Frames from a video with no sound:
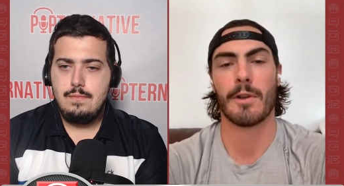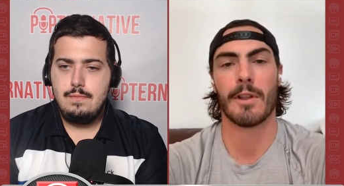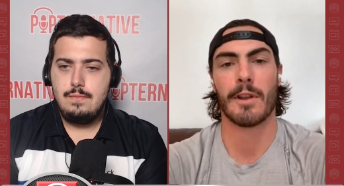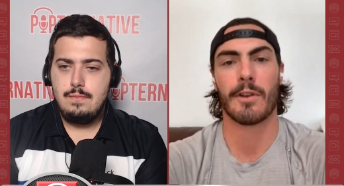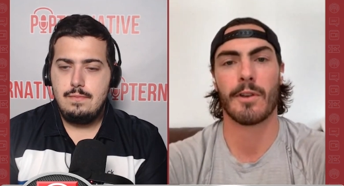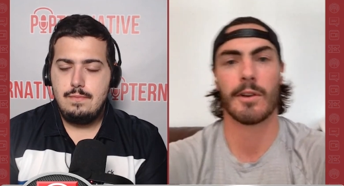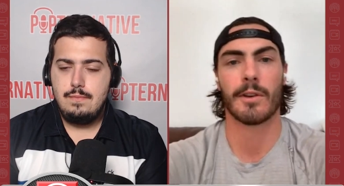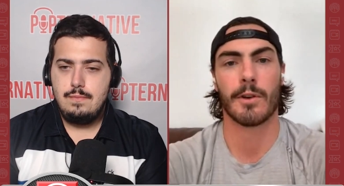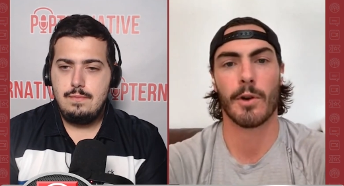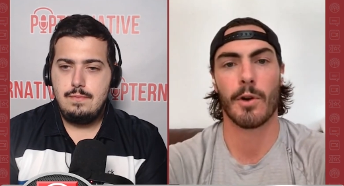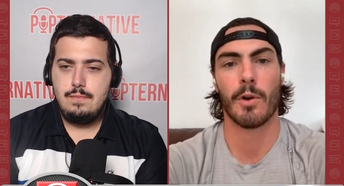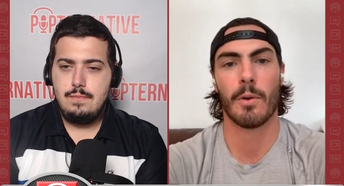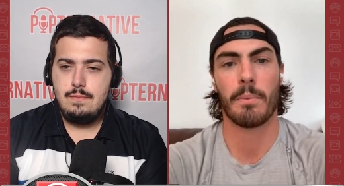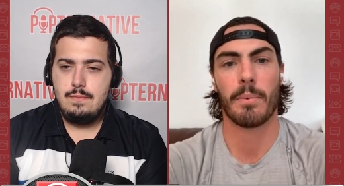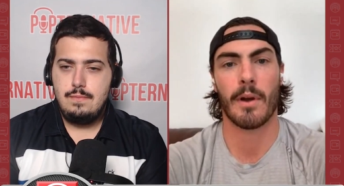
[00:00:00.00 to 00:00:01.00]
Speaker 1: really good
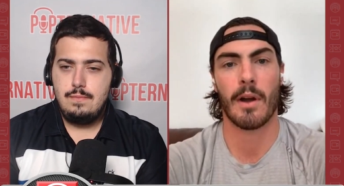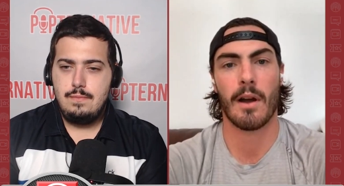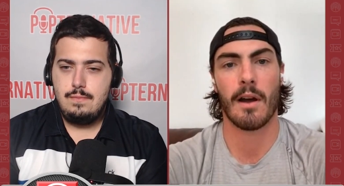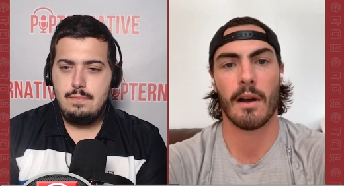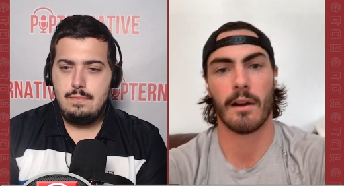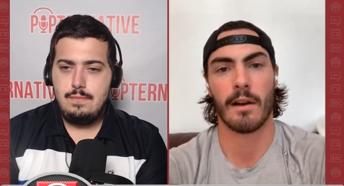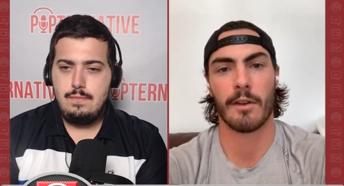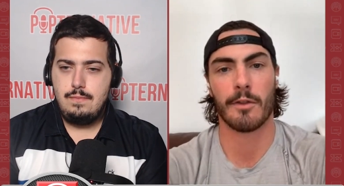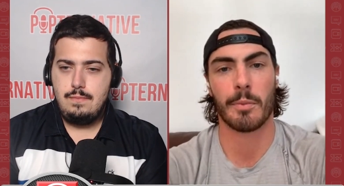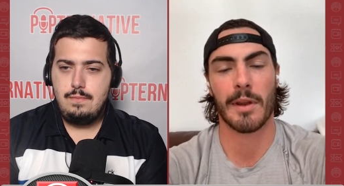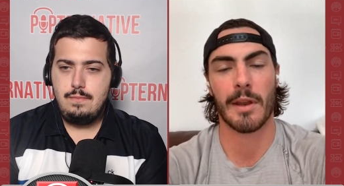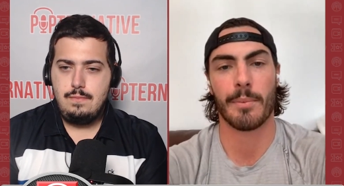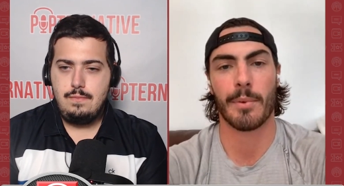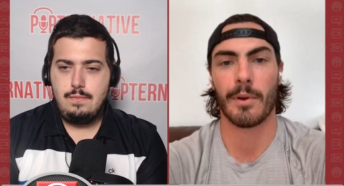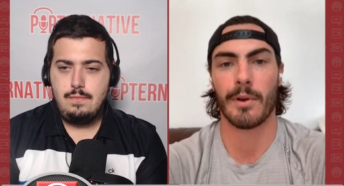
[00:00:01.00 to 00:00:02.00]
group uh, of
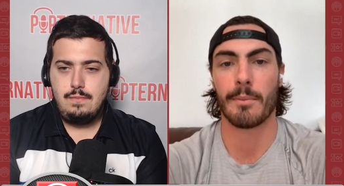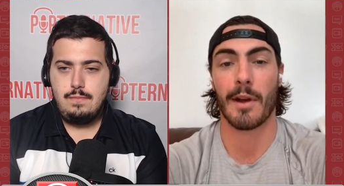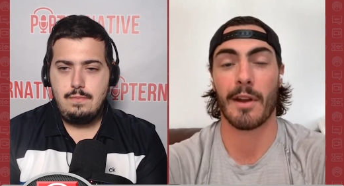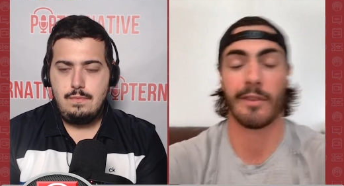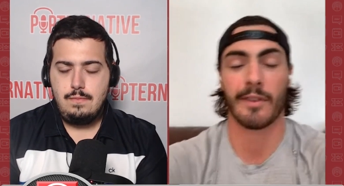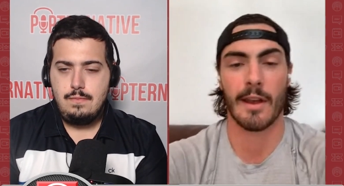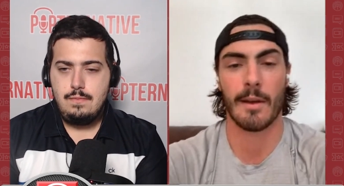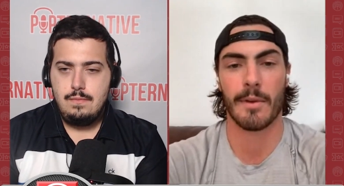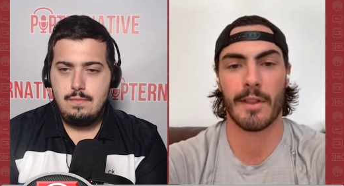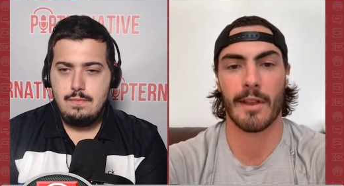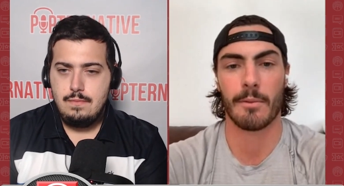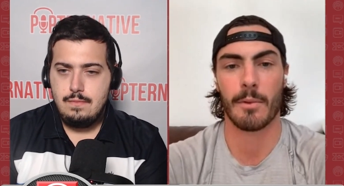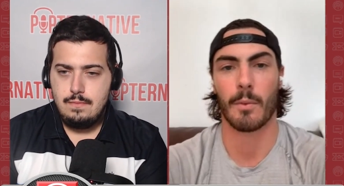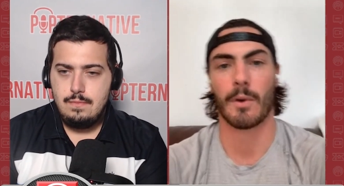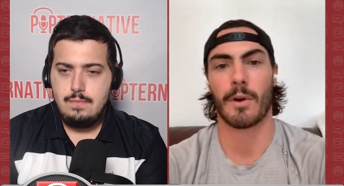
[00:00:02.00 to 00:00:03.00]
people in my family that
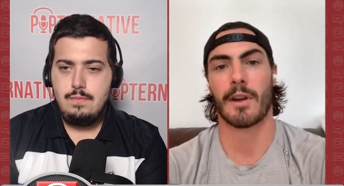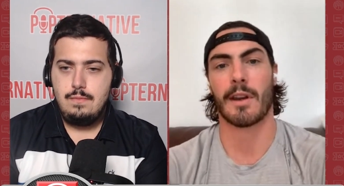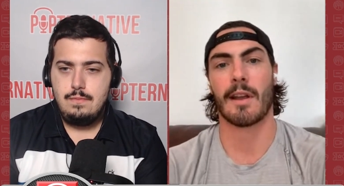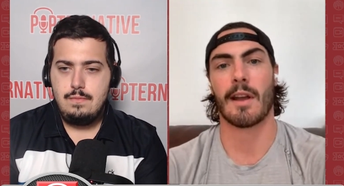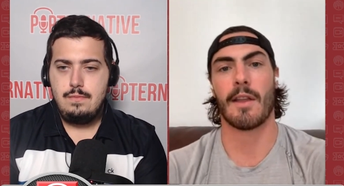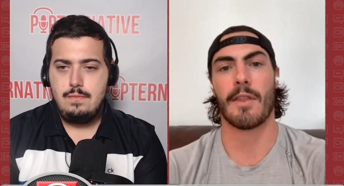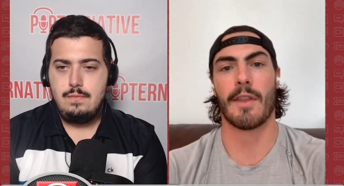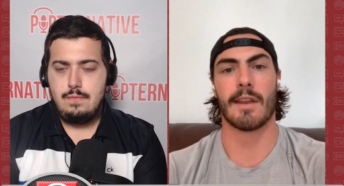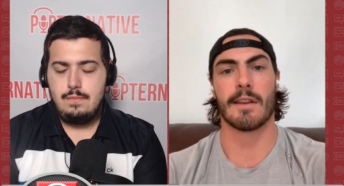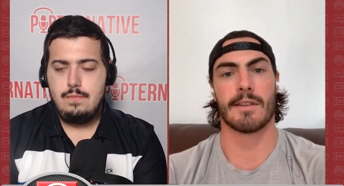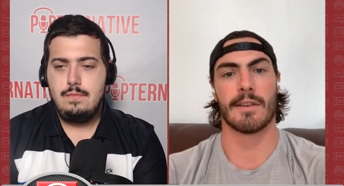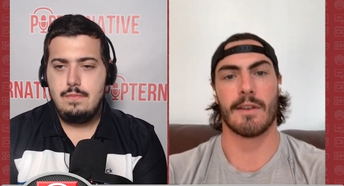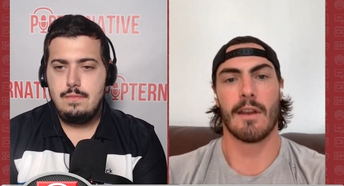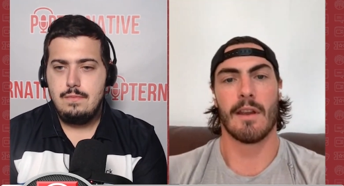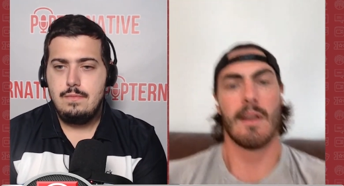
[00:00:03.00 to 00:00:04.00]
have been working on
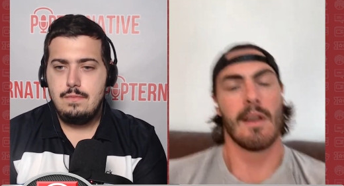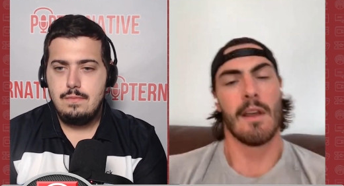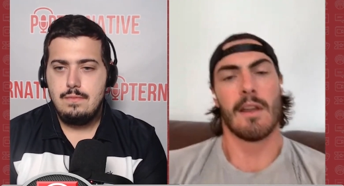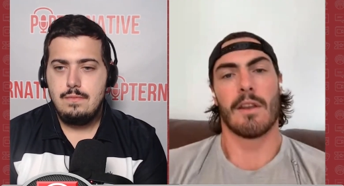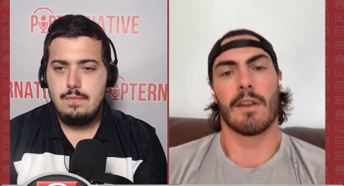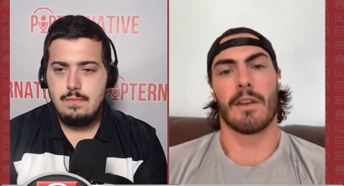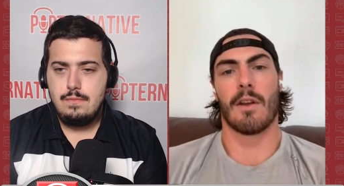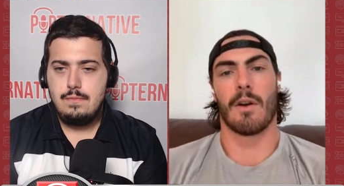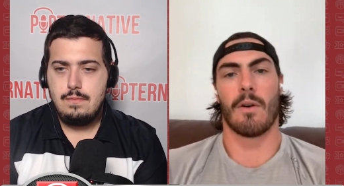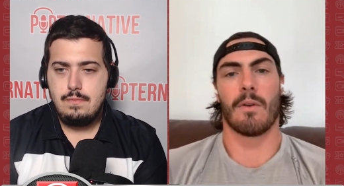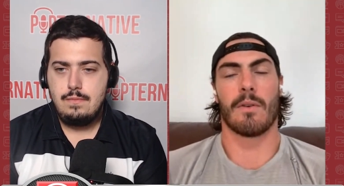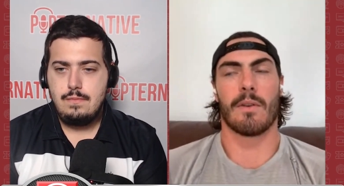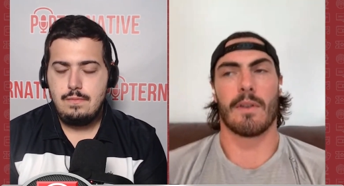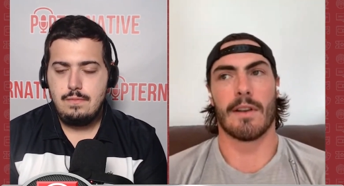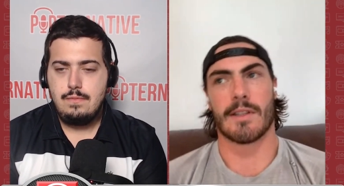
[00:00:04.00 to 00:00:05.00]
this, and you
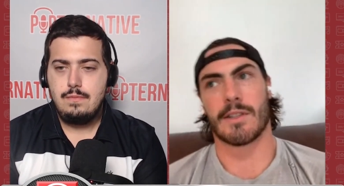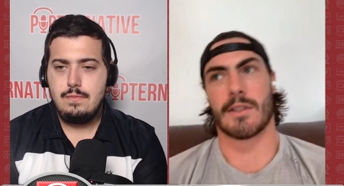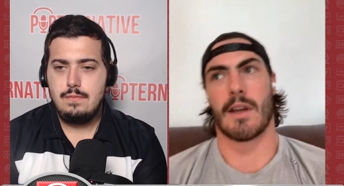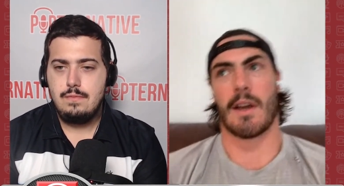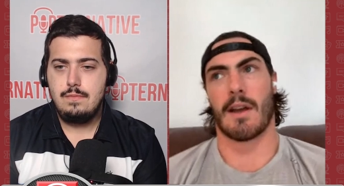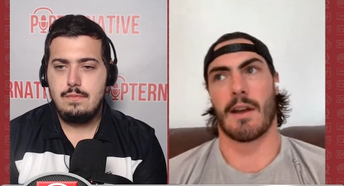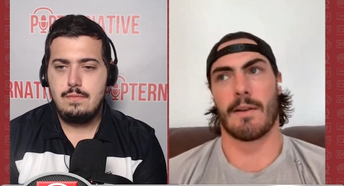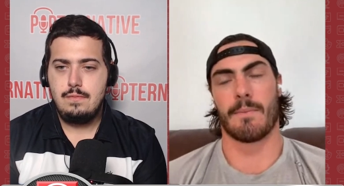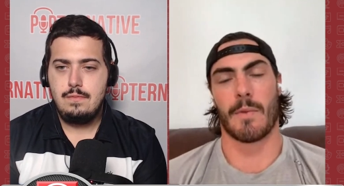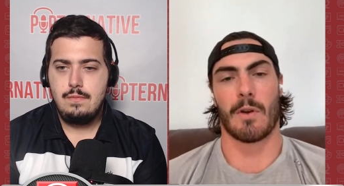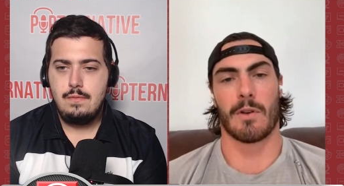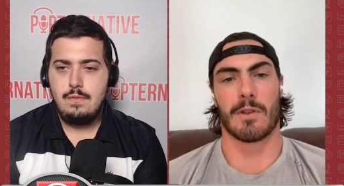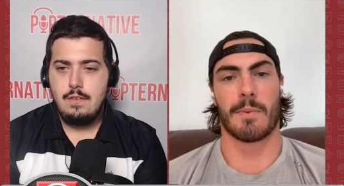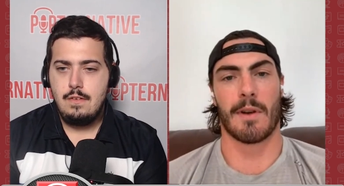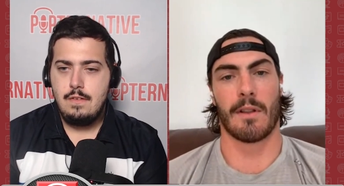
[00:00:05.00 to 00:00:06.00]
know, it's um you
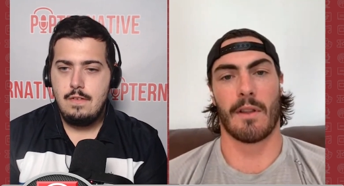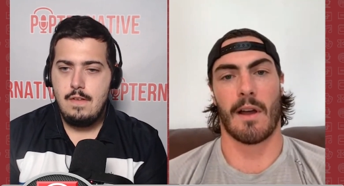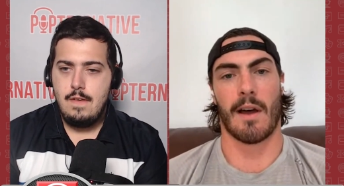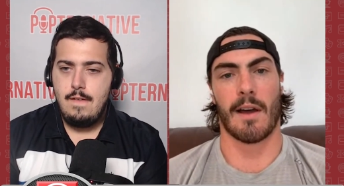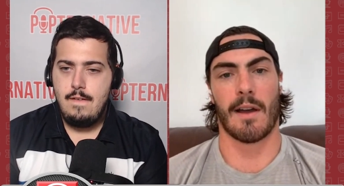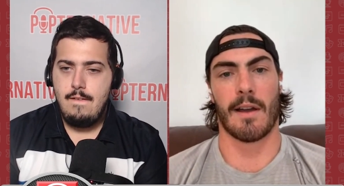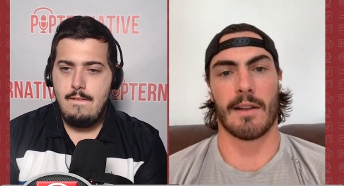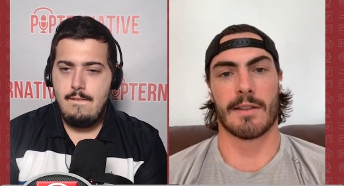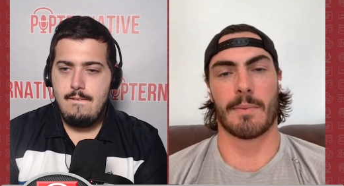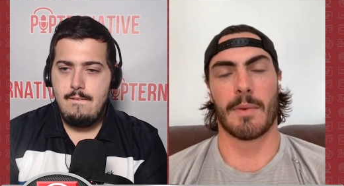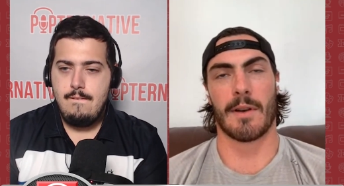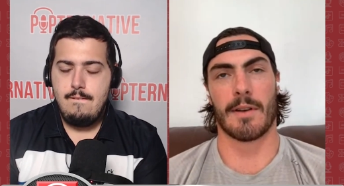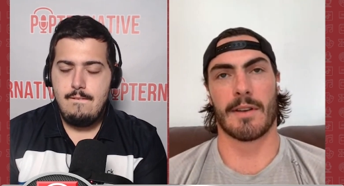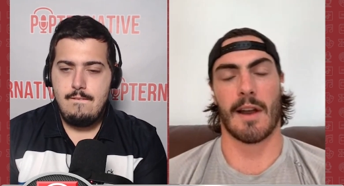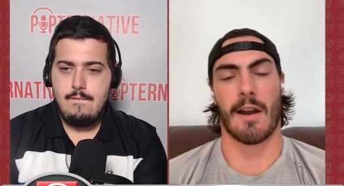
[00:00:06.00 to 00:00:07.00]
know, it's been a lot it's
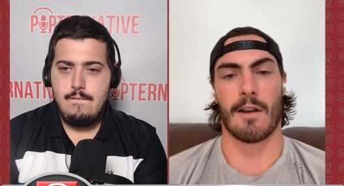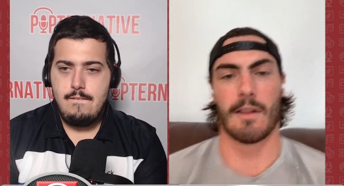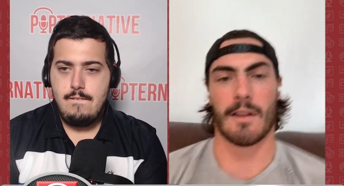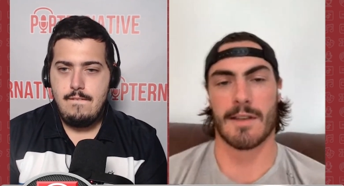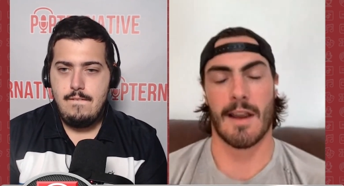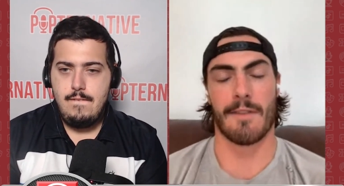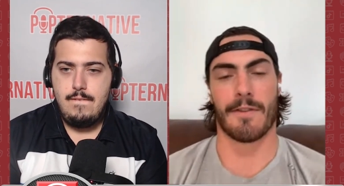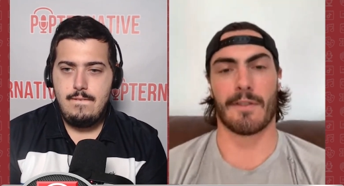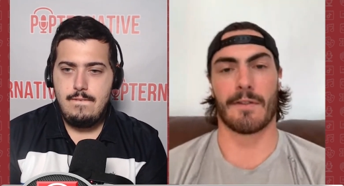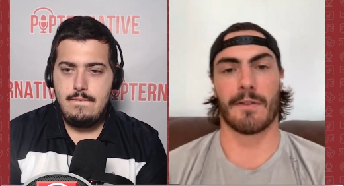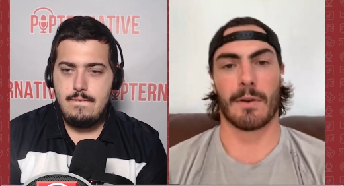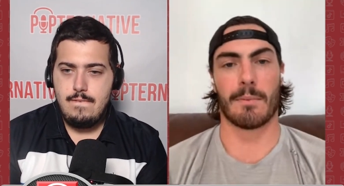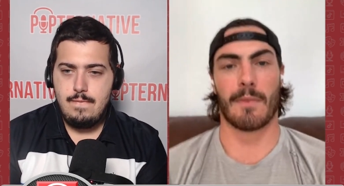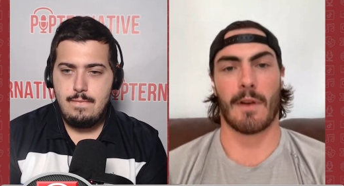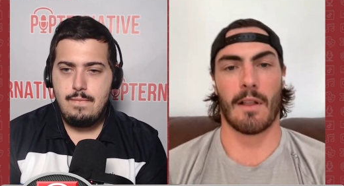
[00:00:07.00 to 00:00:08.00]
been a tireless effort
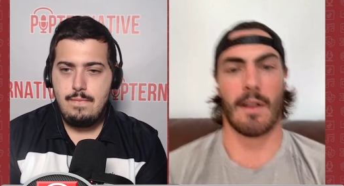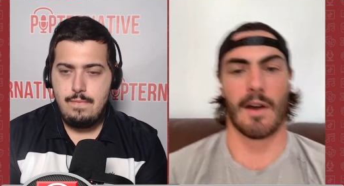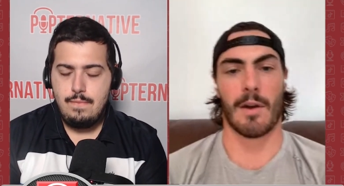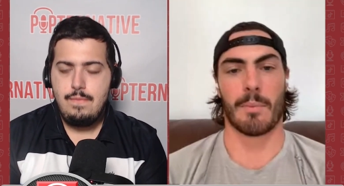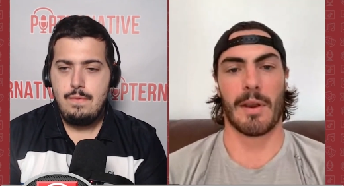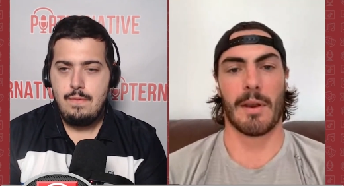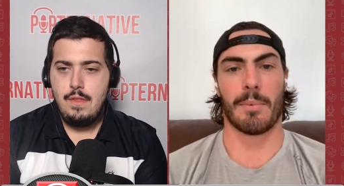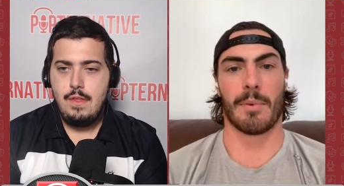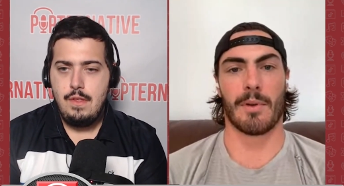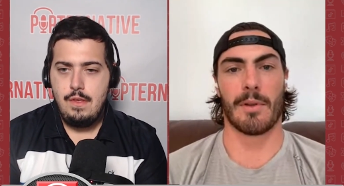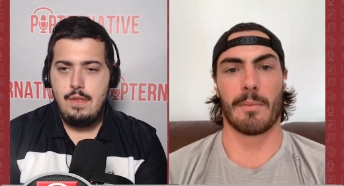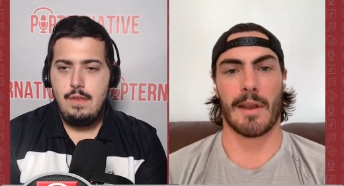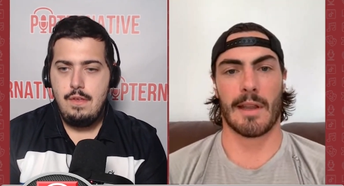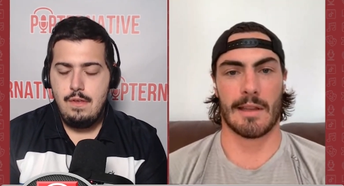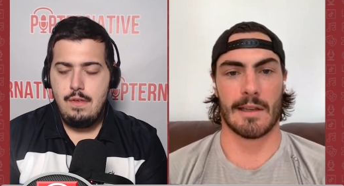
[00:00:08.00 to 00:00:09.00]
from a lot of people
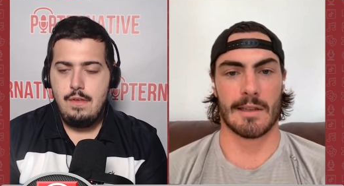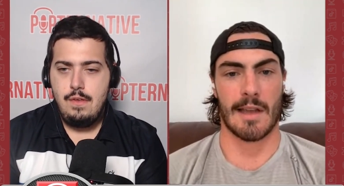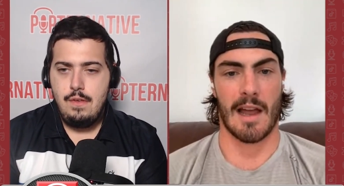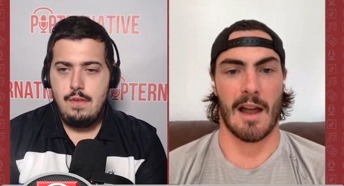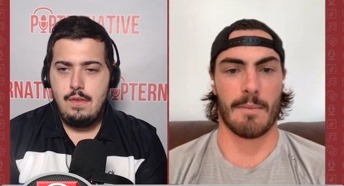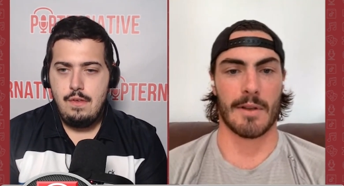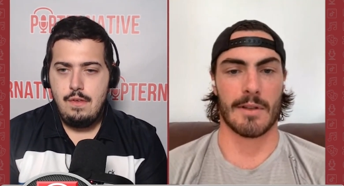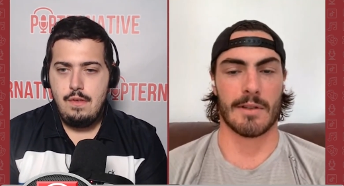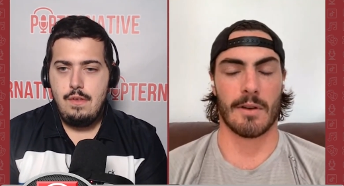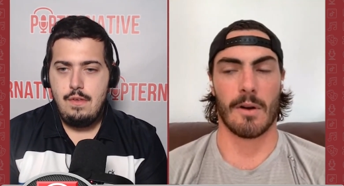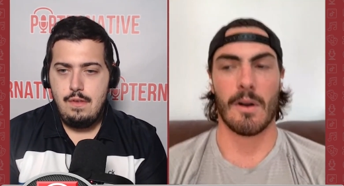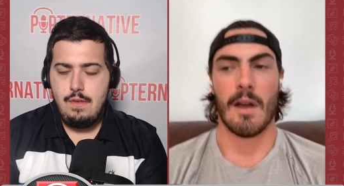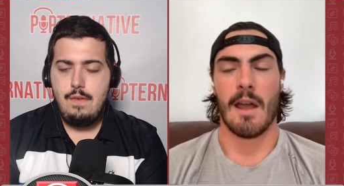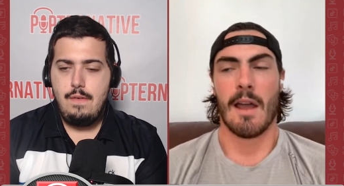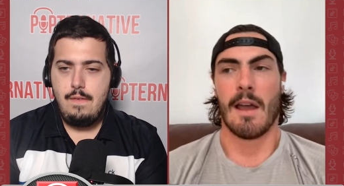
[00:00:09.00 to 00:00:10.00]
to make this happen. So